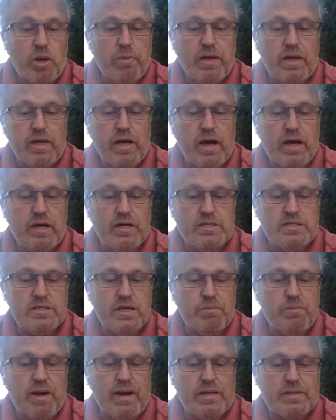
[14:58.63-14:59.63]

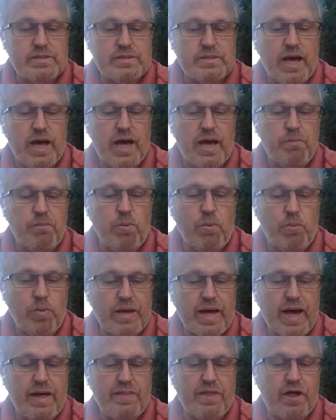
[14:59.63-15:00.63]
Because by the time when
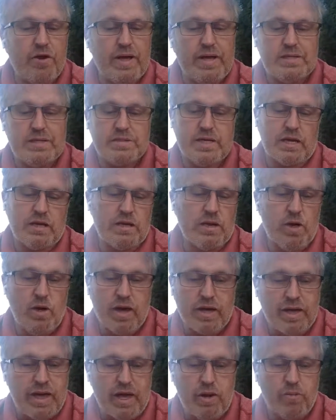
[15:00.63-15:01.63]
we got there, he's like, no,
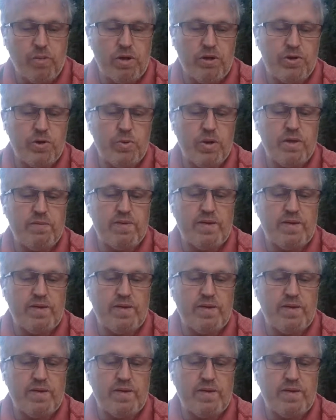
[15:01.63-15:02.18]
I can't really do